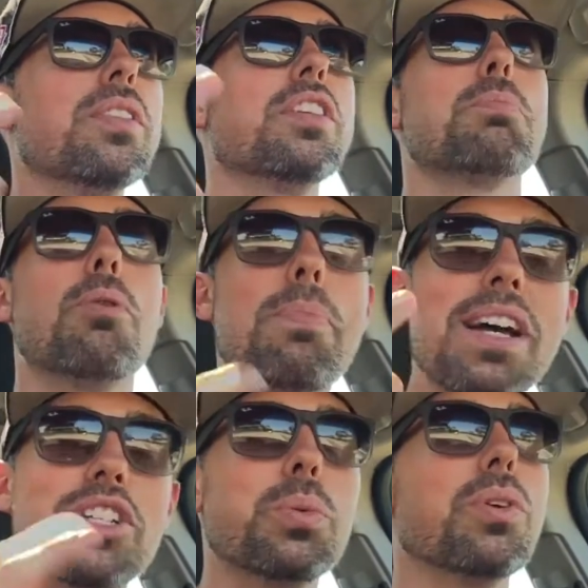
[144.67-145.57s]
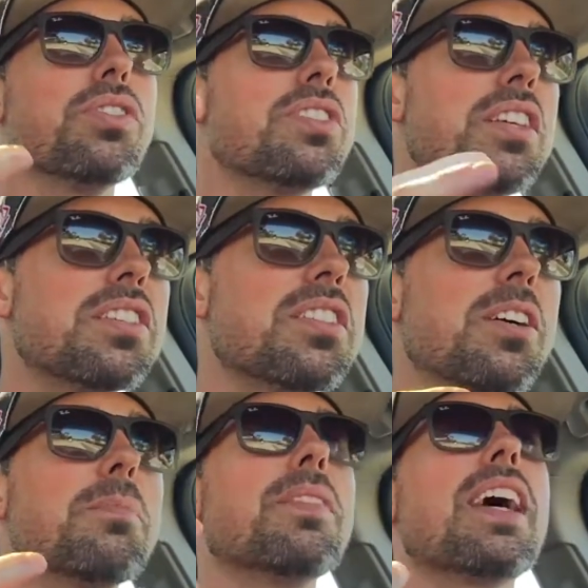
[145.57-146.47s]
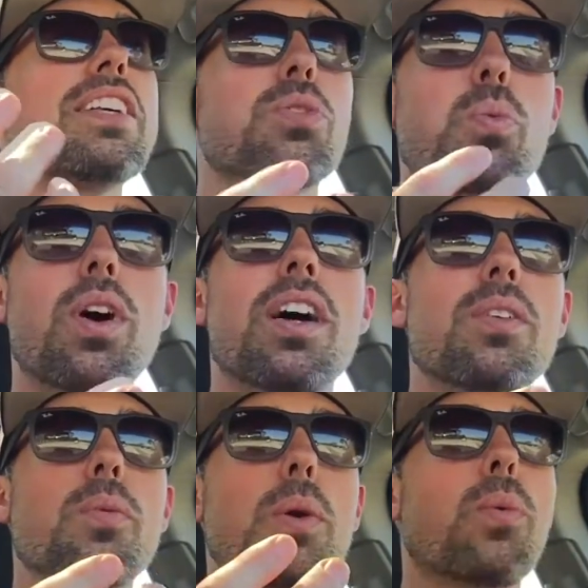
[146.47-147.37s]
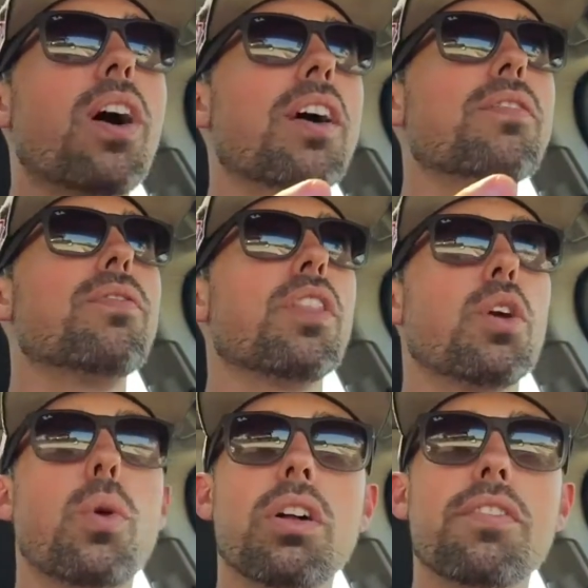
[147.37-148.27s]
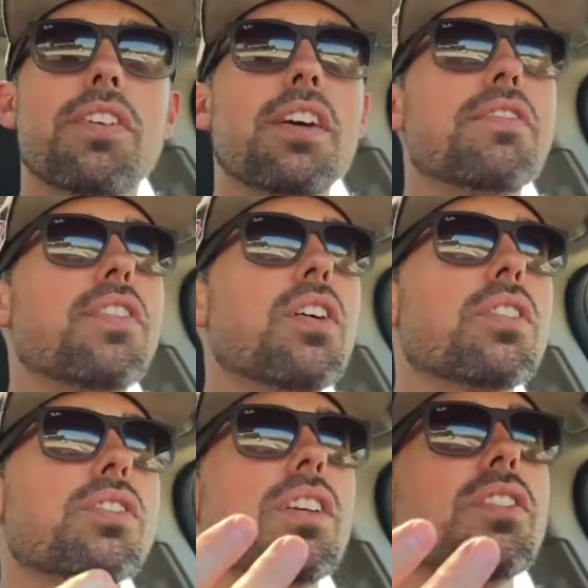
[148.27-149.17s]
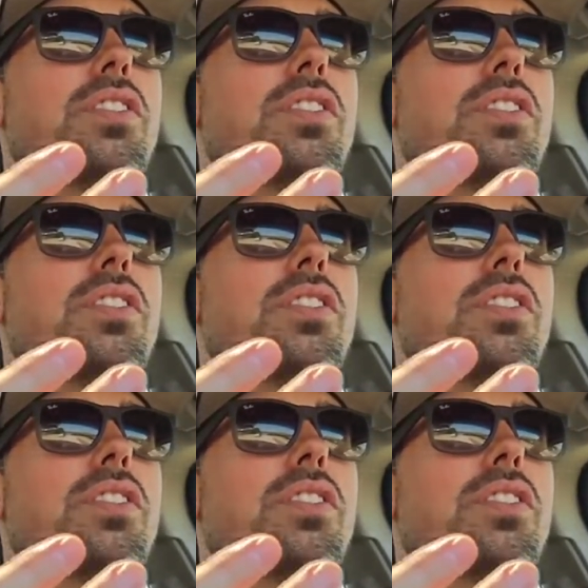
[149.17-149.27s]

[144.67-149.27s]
this perpetual system. That's what we want for the qualified folks.